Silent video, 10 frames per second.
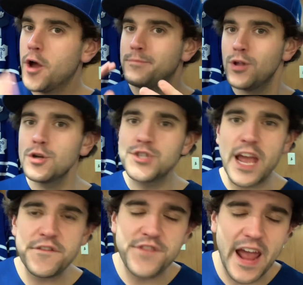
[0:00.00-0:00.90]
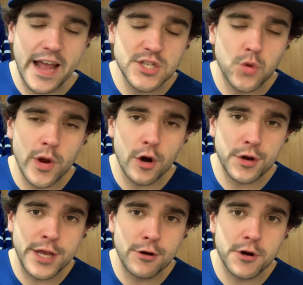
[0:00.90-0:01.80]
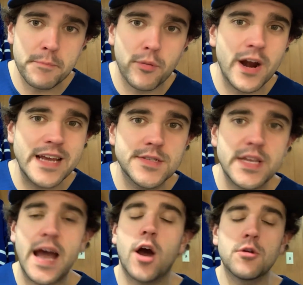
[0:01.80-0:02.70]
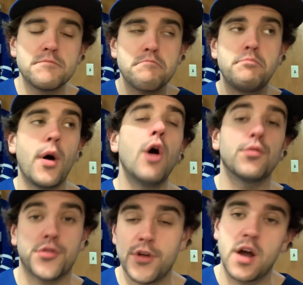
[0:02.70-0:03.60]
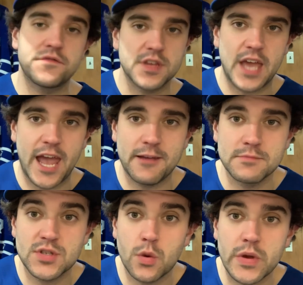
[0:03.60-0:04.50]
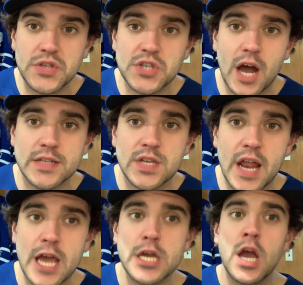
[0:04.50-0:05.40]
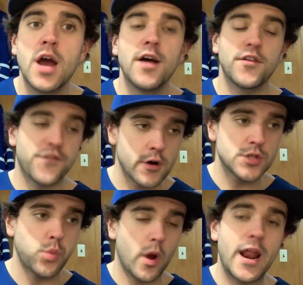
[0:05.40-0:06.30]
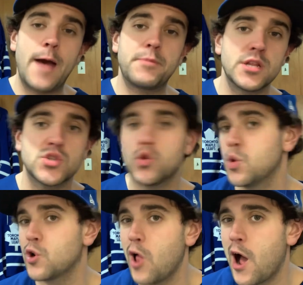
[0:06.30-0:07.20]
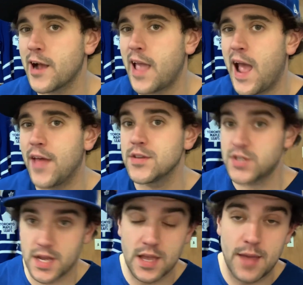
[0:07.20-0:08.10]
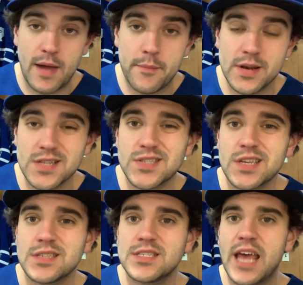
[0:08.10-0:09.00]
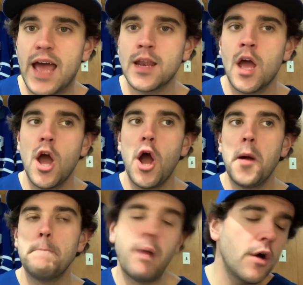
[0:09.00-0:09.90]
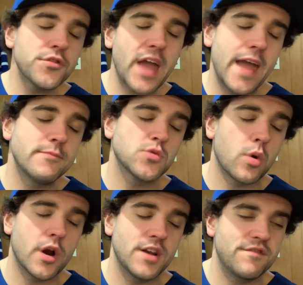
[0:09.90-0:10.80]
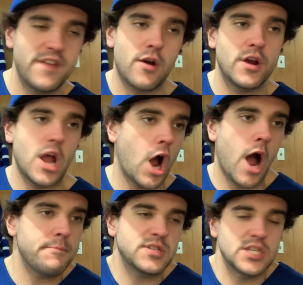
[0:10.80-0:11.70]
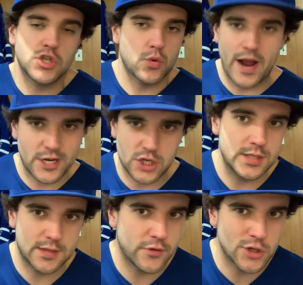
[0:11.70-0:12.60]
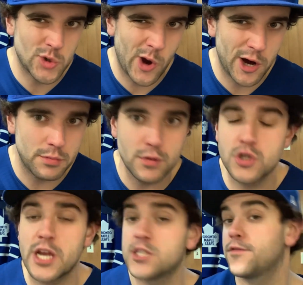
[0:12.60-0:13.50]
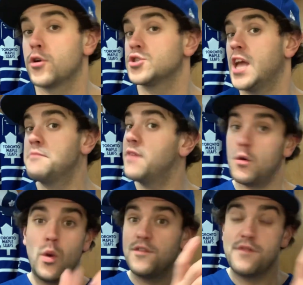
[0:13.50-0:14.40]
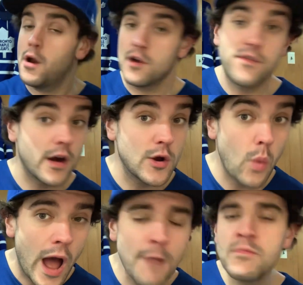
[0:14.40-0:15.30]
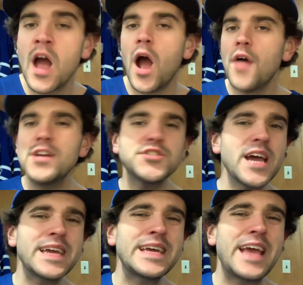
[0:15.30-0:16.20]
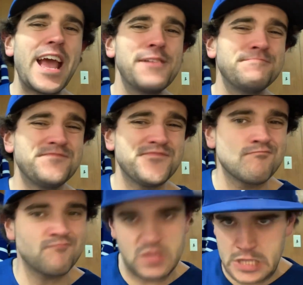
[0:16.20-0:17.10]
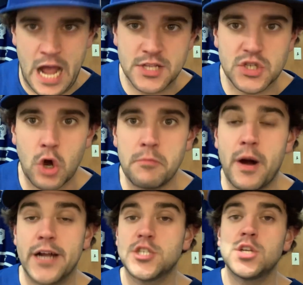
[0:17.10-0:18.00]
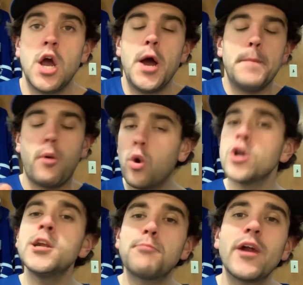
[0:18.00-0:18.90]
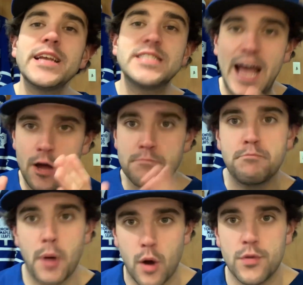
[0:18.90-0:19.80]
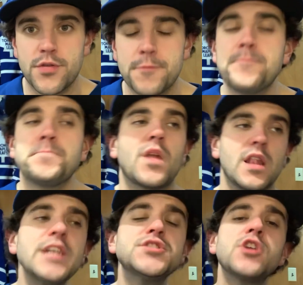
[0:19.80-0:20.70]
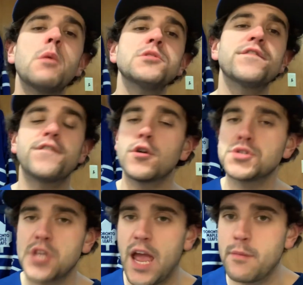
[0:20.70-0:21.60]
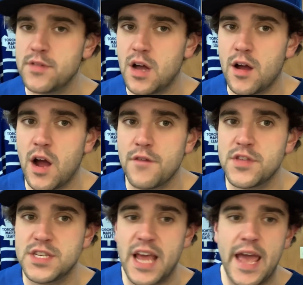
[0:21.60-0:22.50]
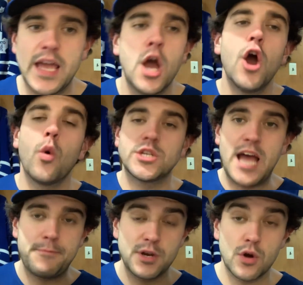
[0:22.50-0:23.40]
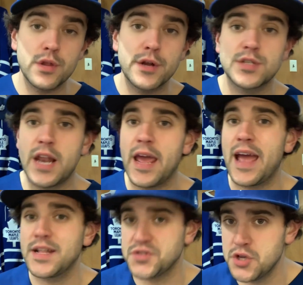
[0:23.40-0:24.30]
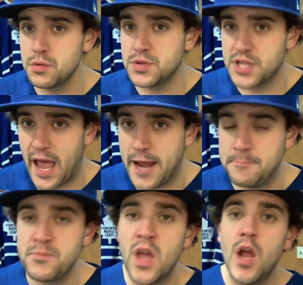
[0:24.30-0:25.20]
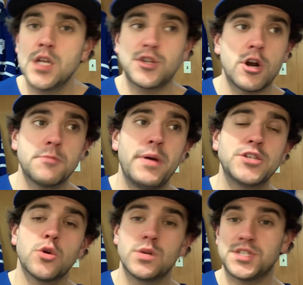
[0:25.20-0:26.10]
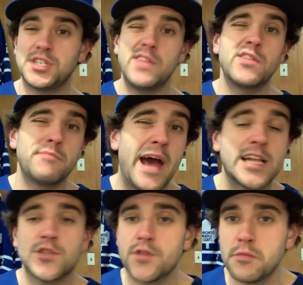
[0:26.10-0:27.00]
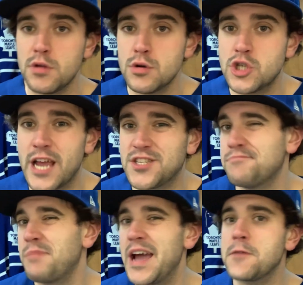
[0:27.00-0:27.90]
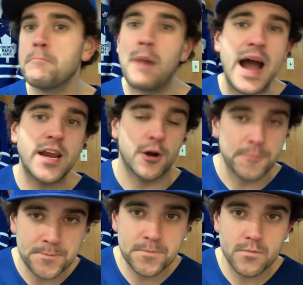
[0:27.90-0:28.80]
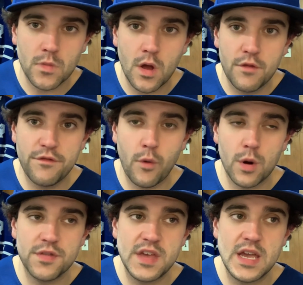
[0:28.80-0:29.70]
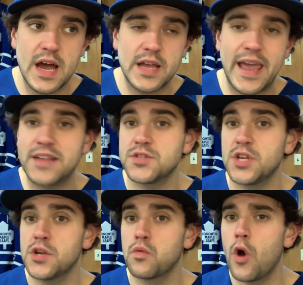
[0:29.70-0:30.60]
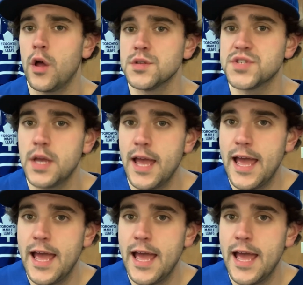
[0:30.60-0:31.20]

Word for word: Blue Jay fans, we are here to break down both of the games that we saw today. The first one happened at 2 o'clock, and the second game happened at 6:10. Both games were in very opposite directions for the Toronto Blue Jays. The first game went very, very well. The second game, not so much. But we're going to break down both. Let's start with the first game of the day, which happened earlier today at 2:10. Starting pitcher was Steven Matz for the Blue Jays and Mike Minor for the Kansas City Royals.